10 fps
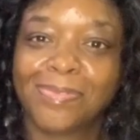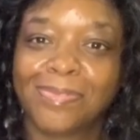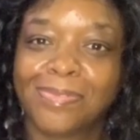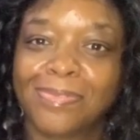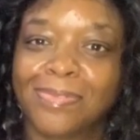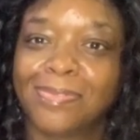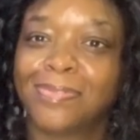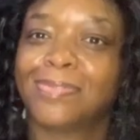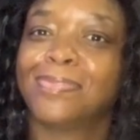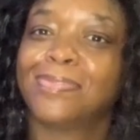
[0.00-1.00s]

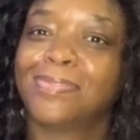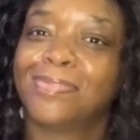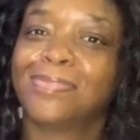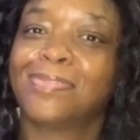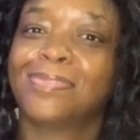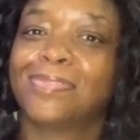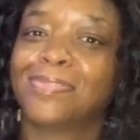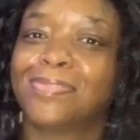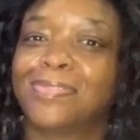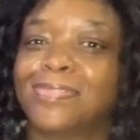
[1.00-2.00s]

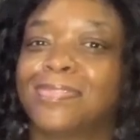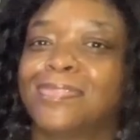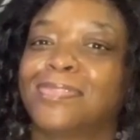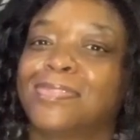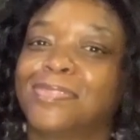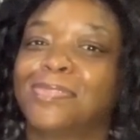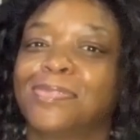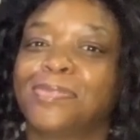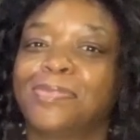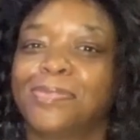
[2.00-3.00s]

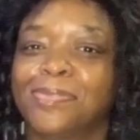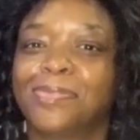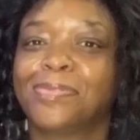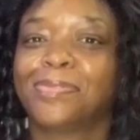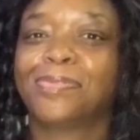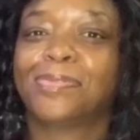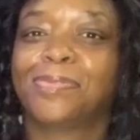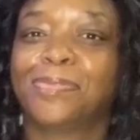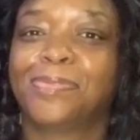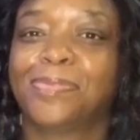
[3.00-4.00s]

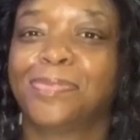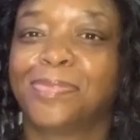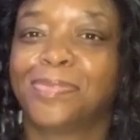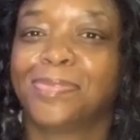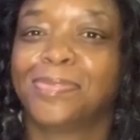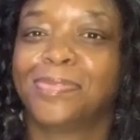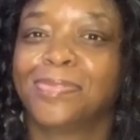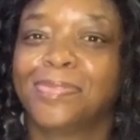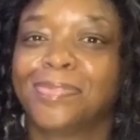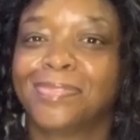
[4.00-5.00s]

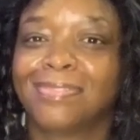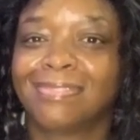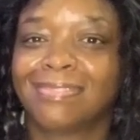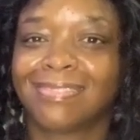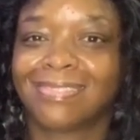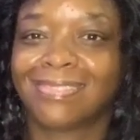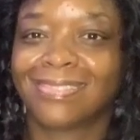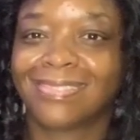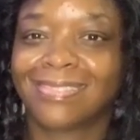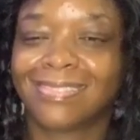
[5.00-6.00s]

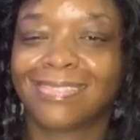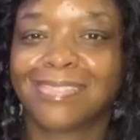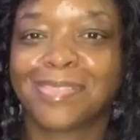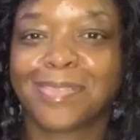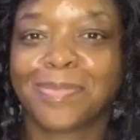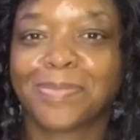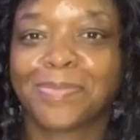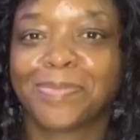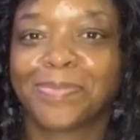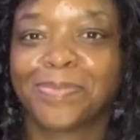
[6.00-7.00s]

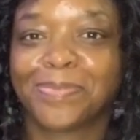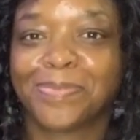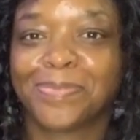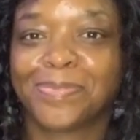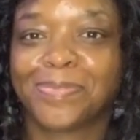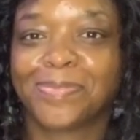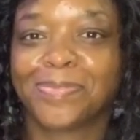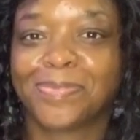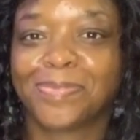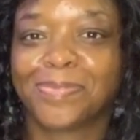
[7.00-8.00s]
(not speaking)